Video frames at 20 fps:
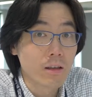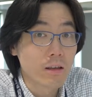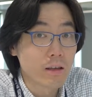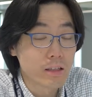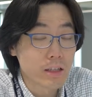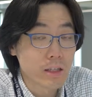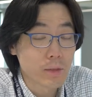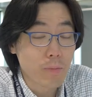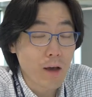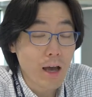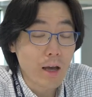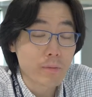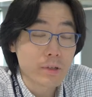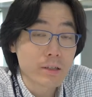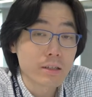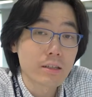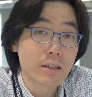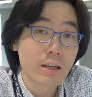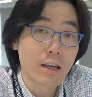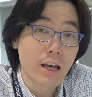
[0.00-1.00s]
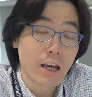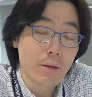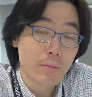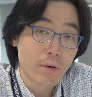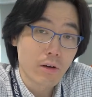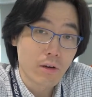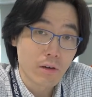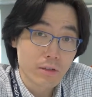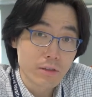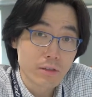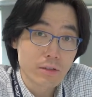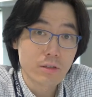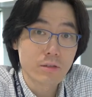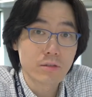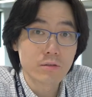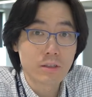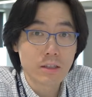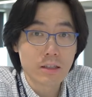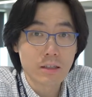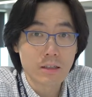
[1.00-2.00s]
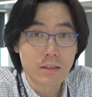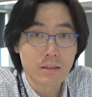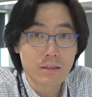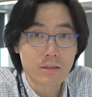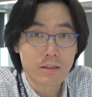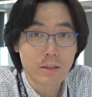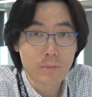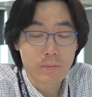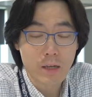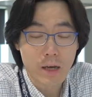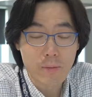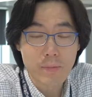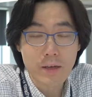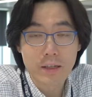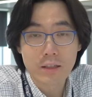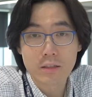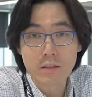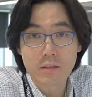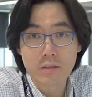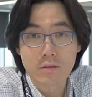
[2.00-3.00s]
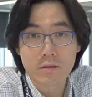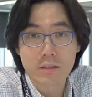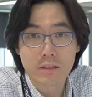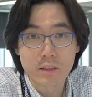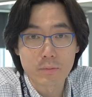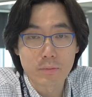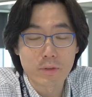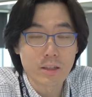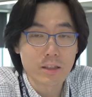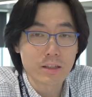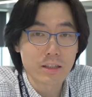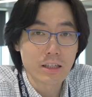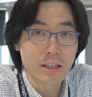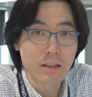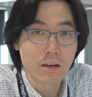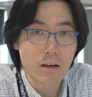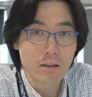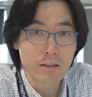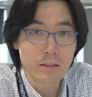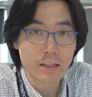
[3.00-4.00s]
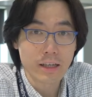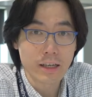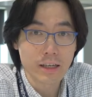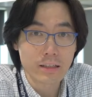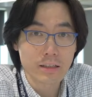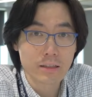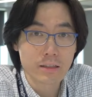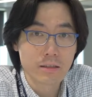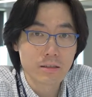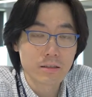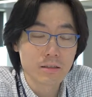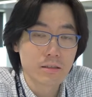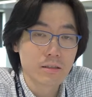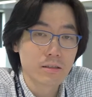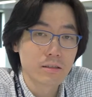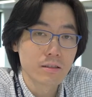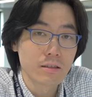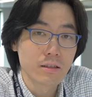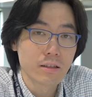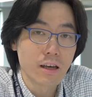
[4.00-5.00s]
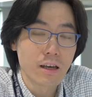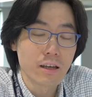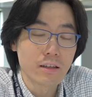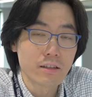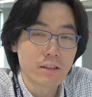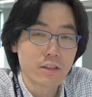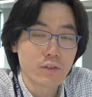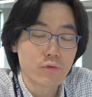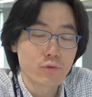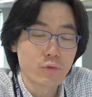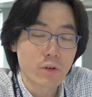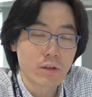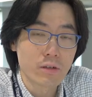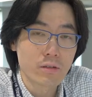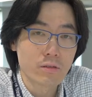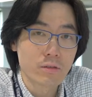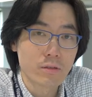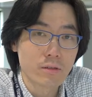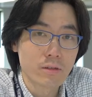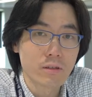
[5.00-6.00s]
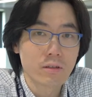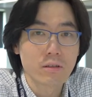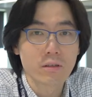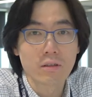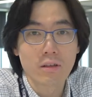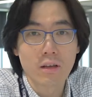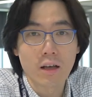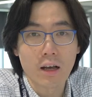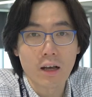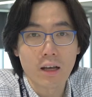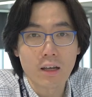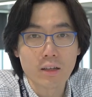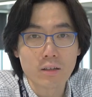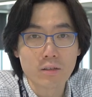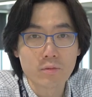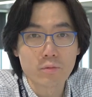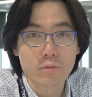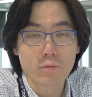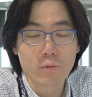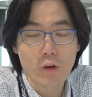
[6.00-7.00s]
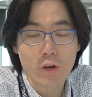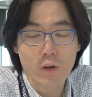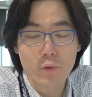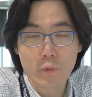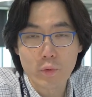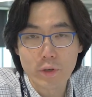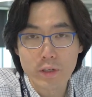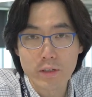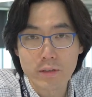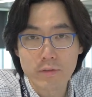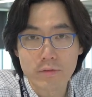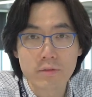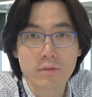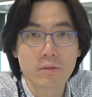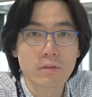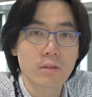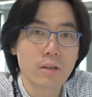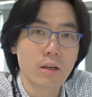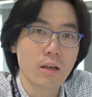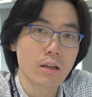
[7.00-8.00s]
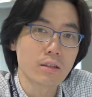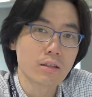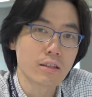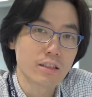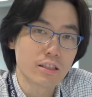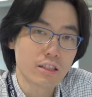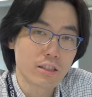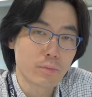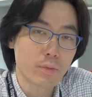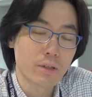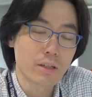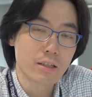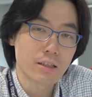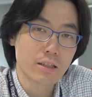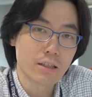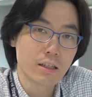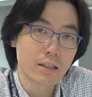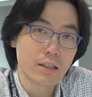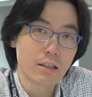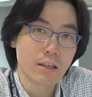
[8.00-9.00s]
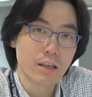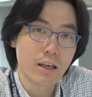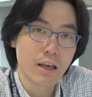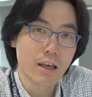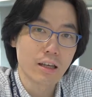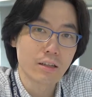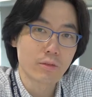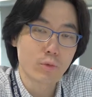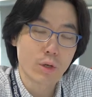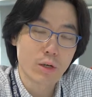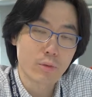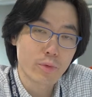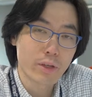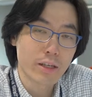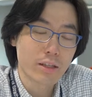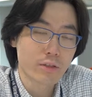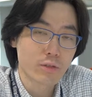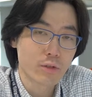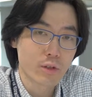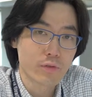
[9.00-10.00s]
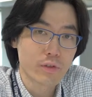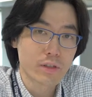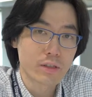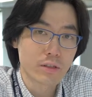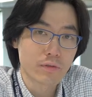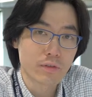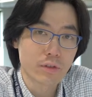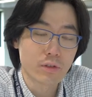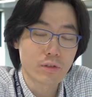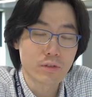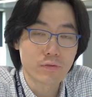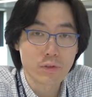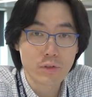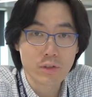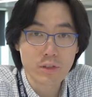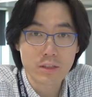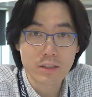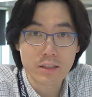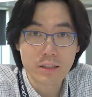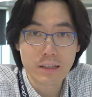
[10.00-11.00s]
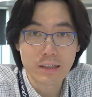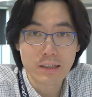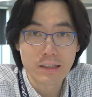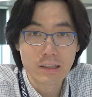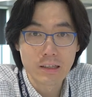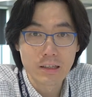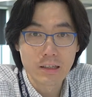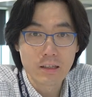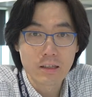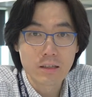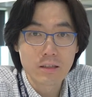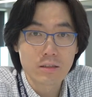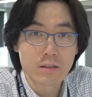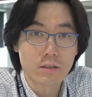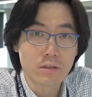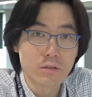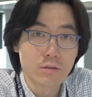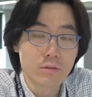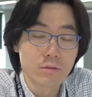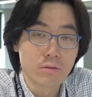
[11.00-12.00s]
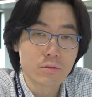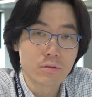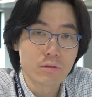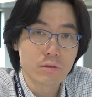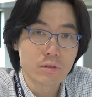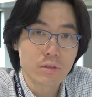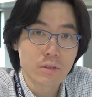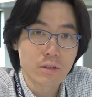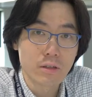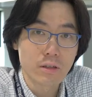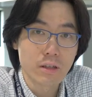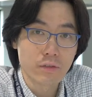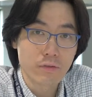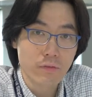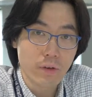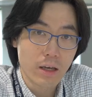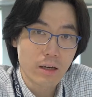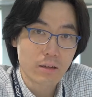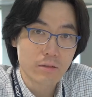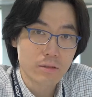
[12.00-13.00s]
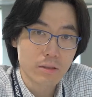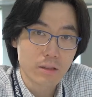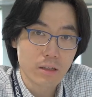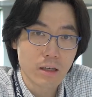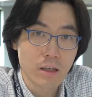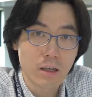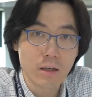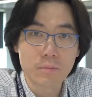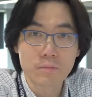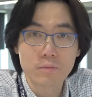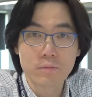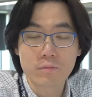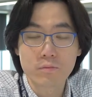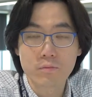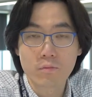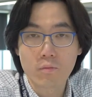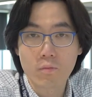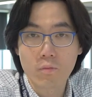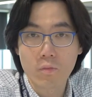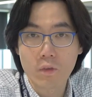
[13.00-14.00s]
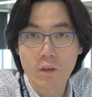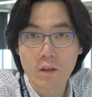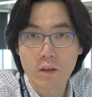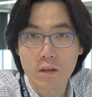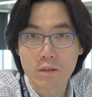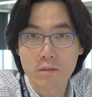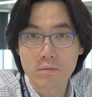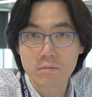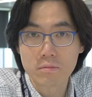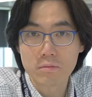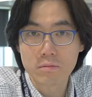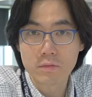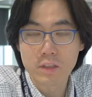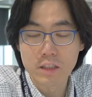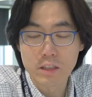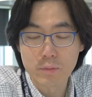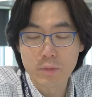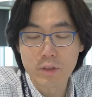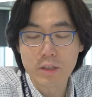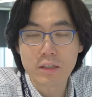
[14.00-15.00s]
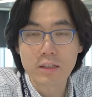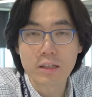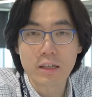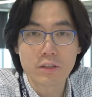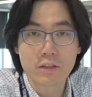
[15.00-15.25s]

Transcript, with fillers: In the department, I'm also the Departmental Disability Contact. And this role, I work with uh, the Disability and well-being Service of the University to give out um, uh, disability